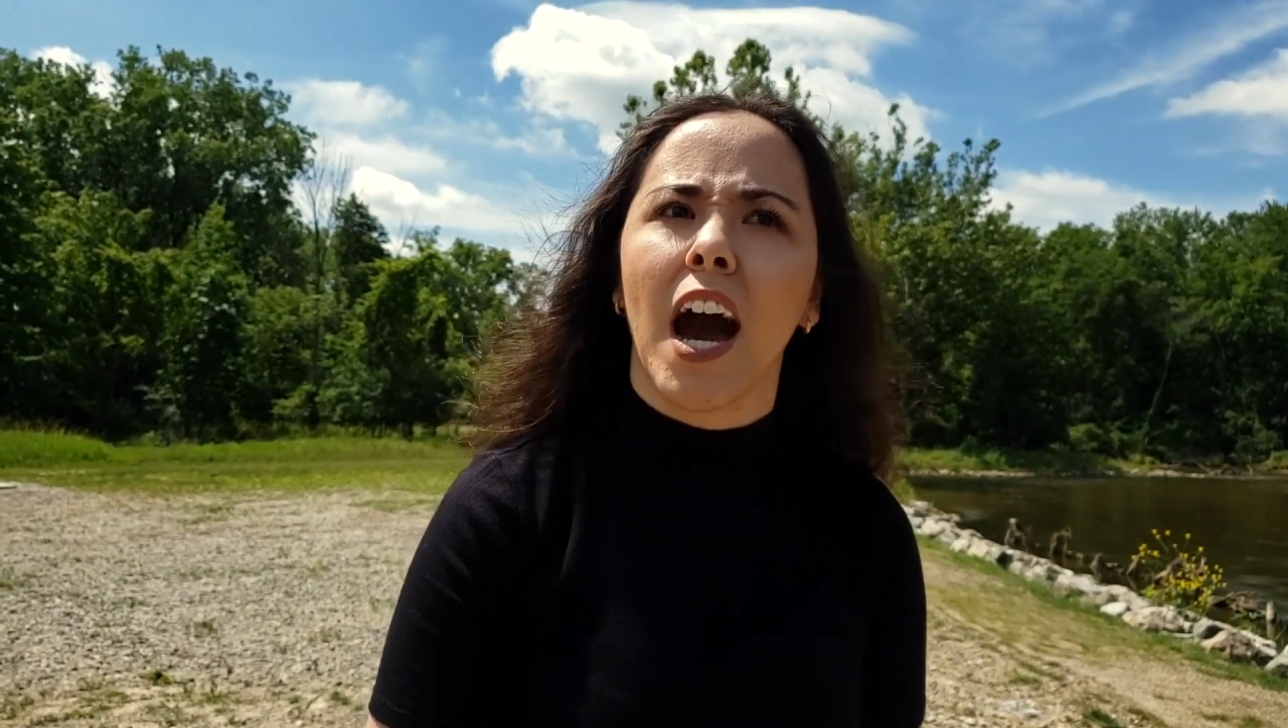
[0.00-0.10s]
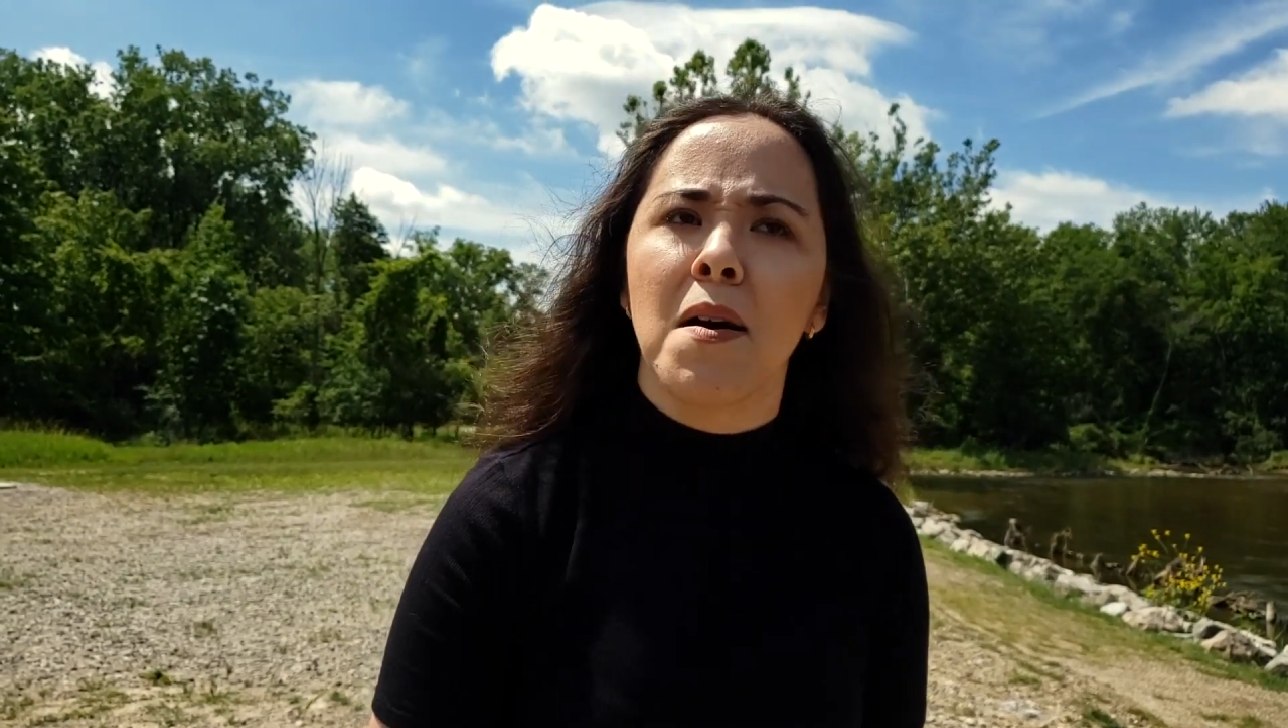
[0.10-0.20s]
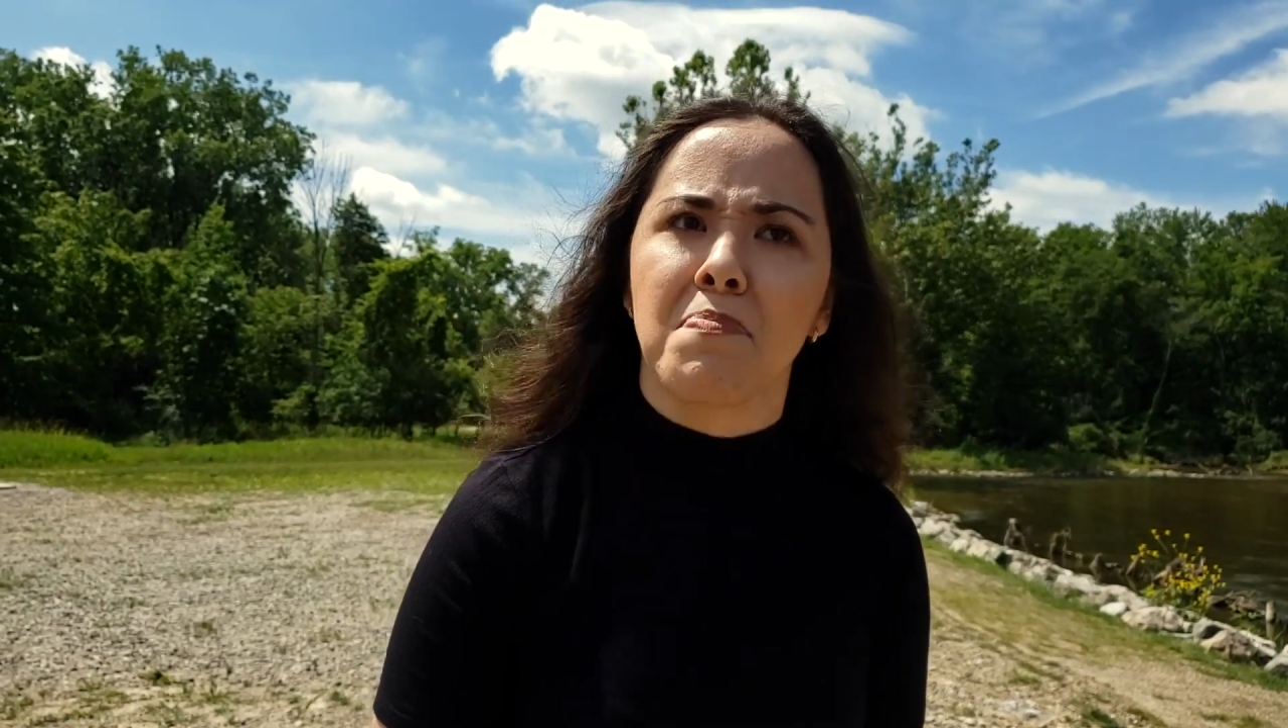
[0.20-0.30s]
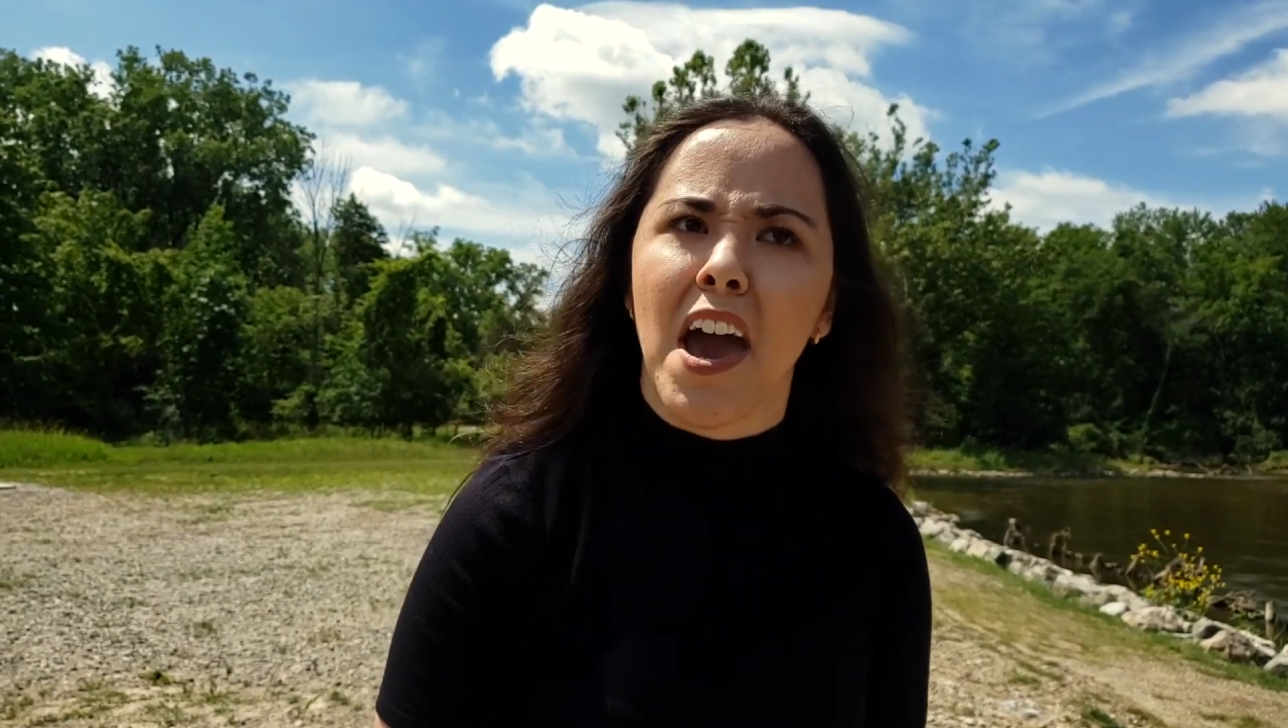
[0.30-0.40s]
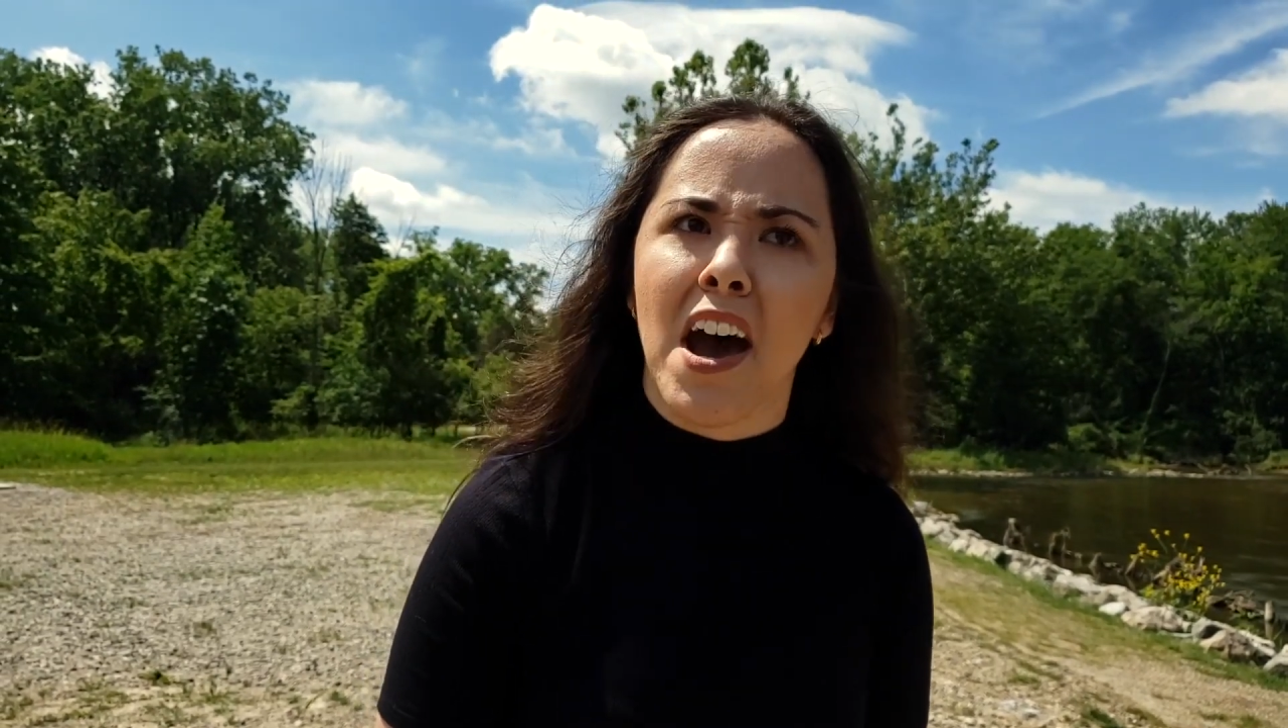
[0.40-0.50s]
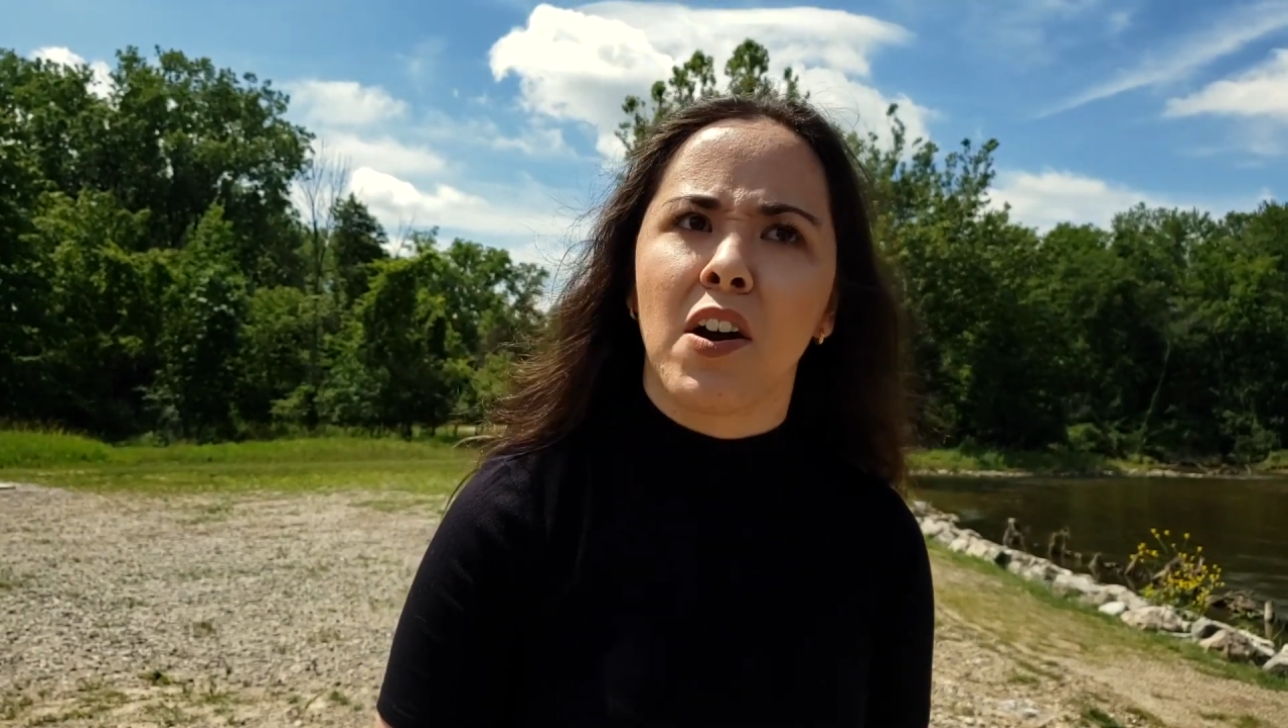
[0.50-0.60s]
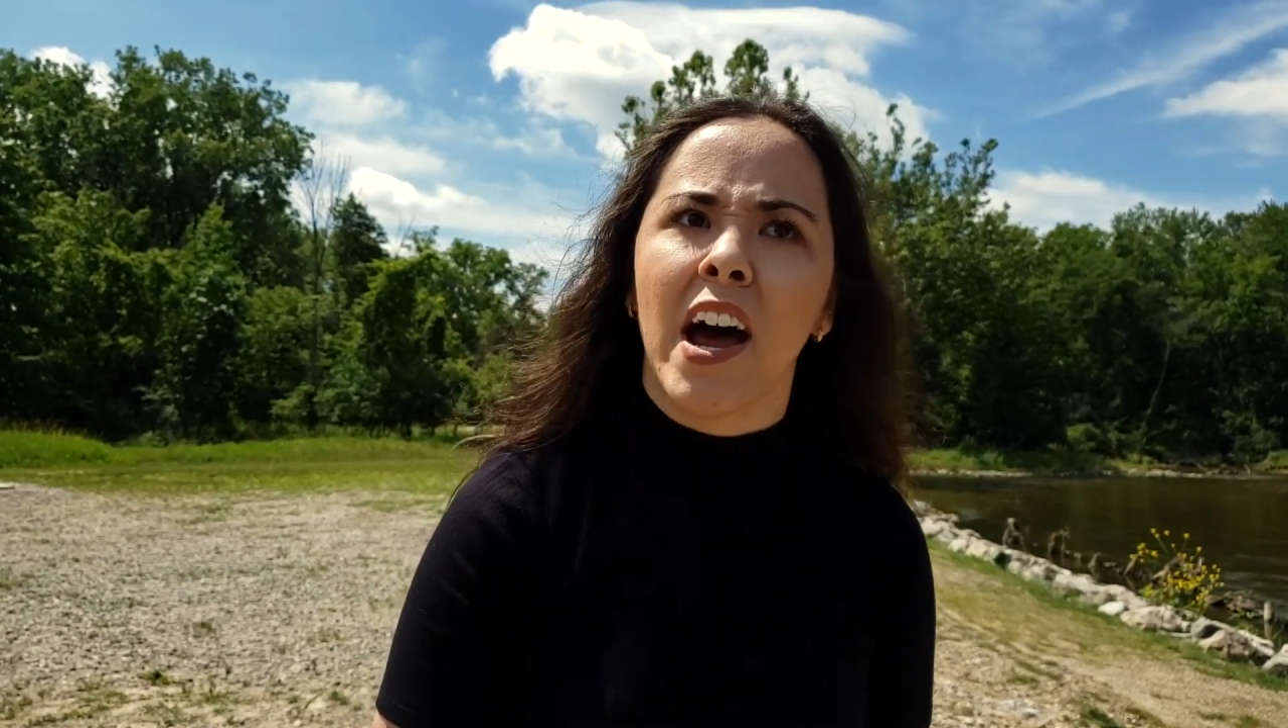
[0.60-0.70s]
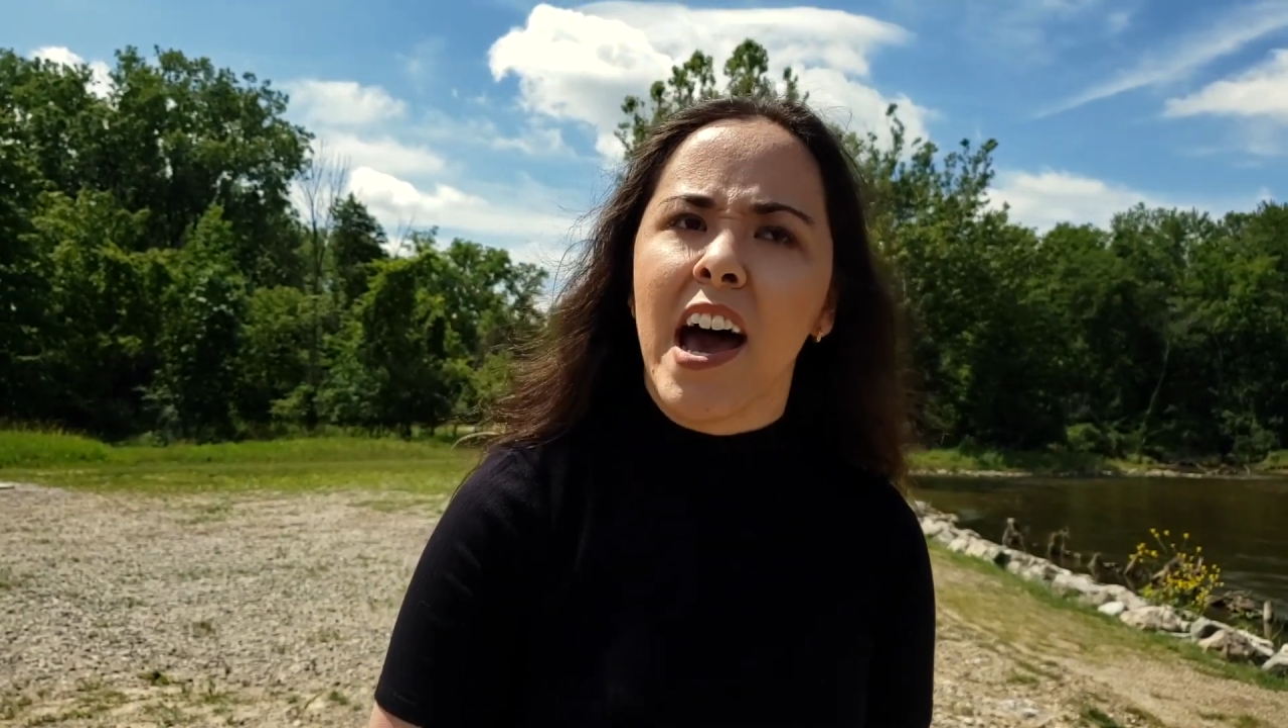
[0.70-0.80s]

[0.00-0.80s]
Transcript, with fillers: I bear,